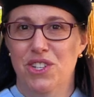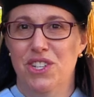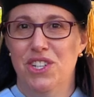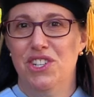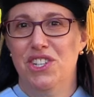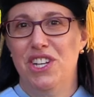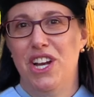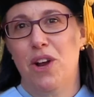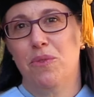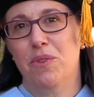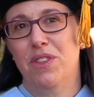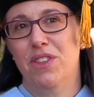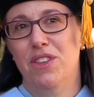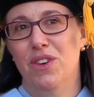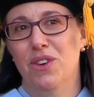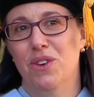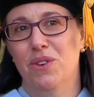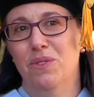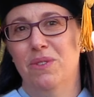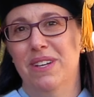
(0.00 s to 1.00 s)
to share with
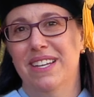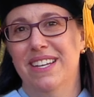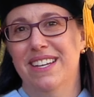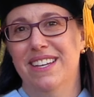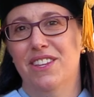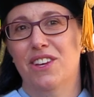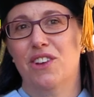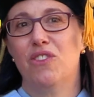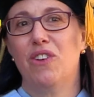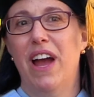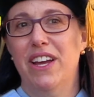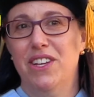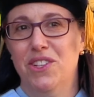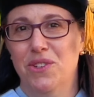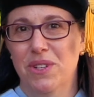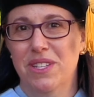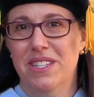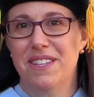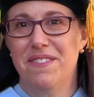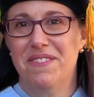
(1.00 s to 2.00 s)
you the
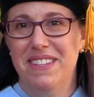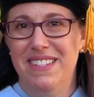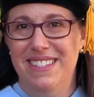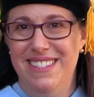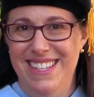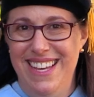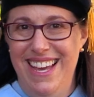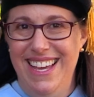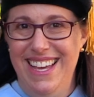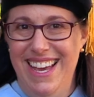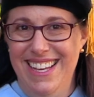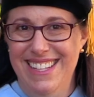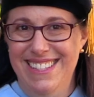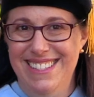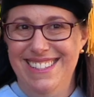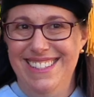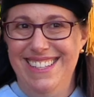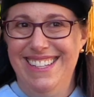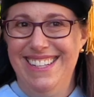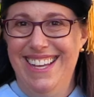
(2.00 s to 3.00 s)
graduates of the C A S
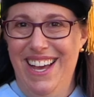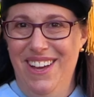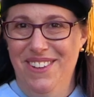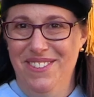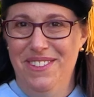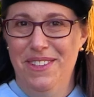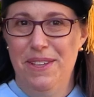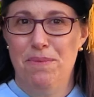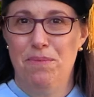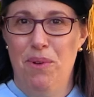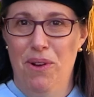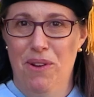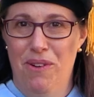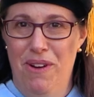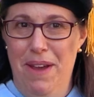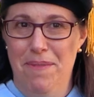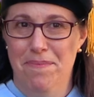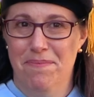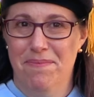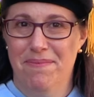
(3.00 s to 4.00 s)
in Counseling
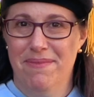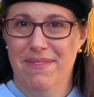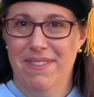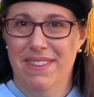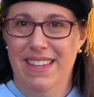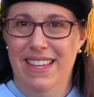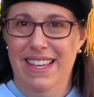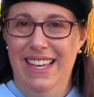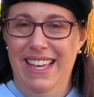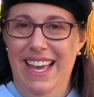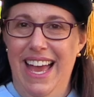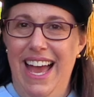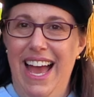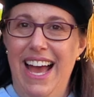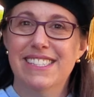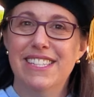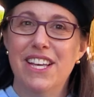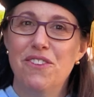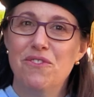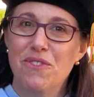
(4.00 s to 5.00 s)
program.
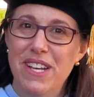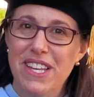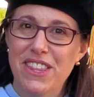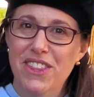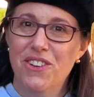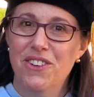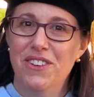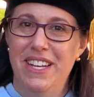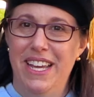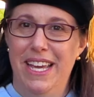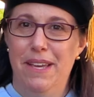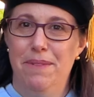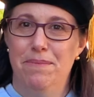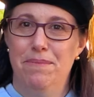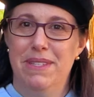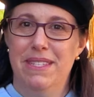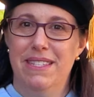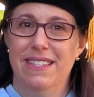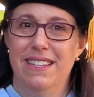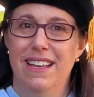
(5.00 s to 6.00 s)
As I read their
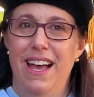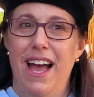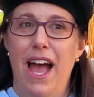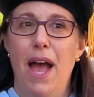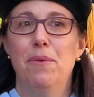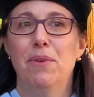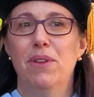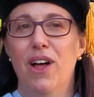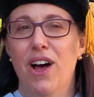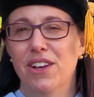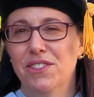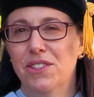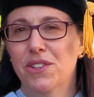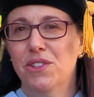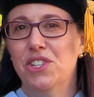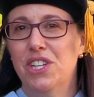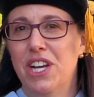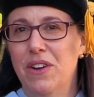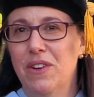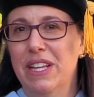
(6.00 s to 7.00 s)
names, I will also
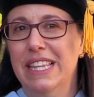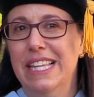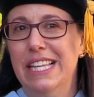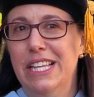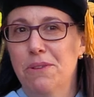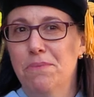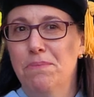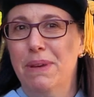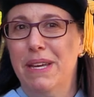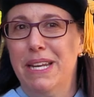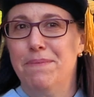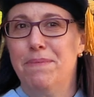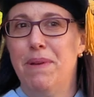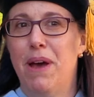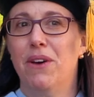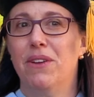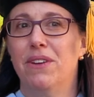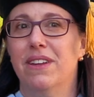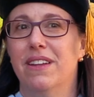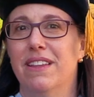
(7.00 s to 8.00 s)
share a little bit
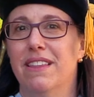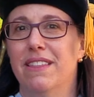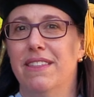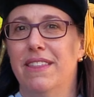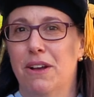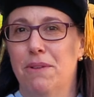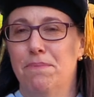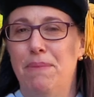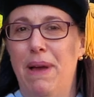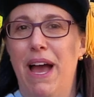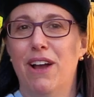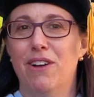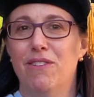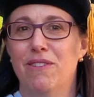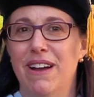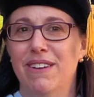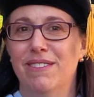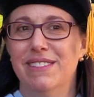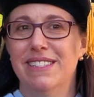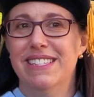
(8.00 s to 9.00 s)
about their
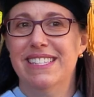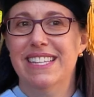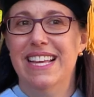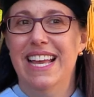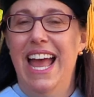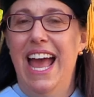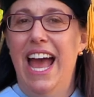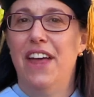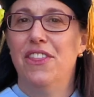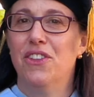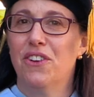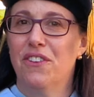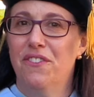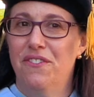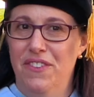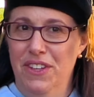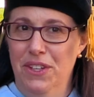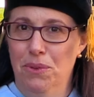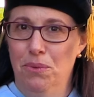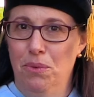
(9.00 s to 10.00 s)
backgrounds and their
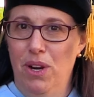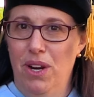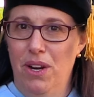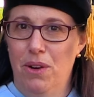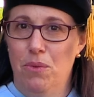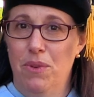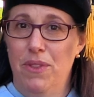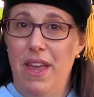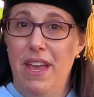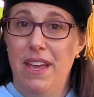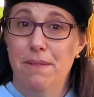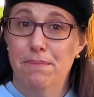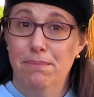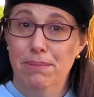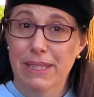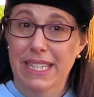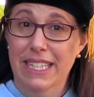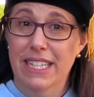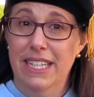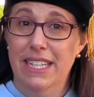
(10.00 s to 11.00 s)
fieldwork, where they
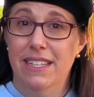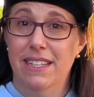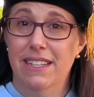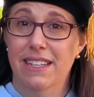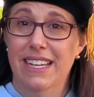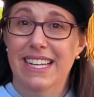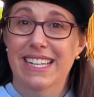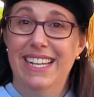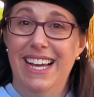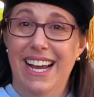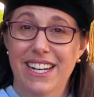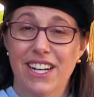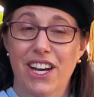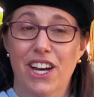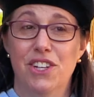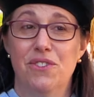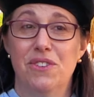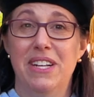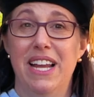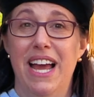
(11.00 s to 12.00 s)
completed nine
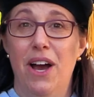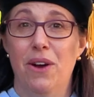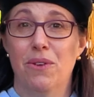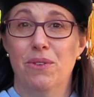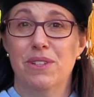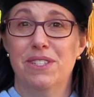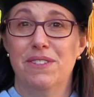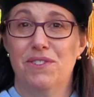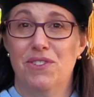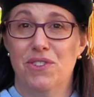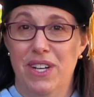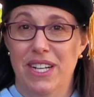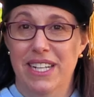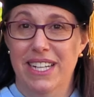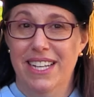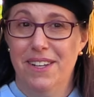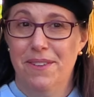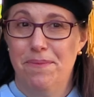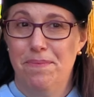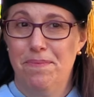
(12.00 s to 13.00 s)
hundred hours of
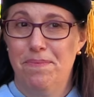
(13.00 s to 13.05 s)
training.